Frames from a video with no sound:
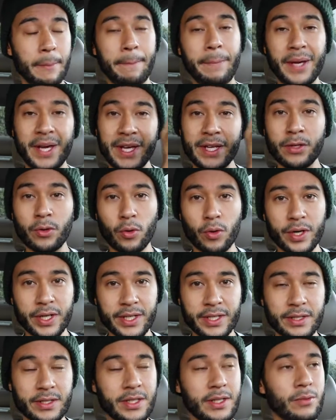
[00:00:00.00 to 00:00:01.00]
pain
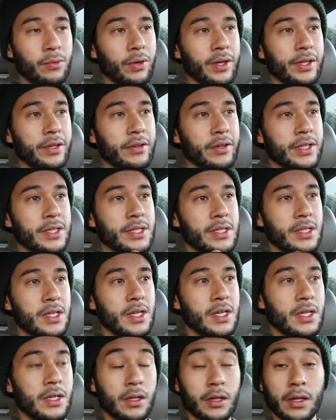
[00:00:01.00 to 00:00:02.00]
oriented, whether it's
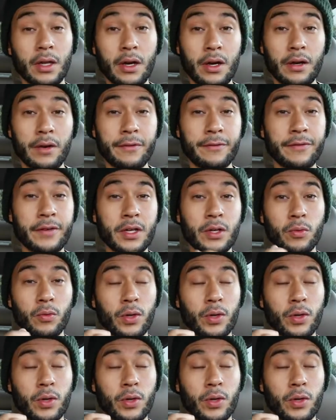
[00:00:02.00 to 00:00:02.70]
love,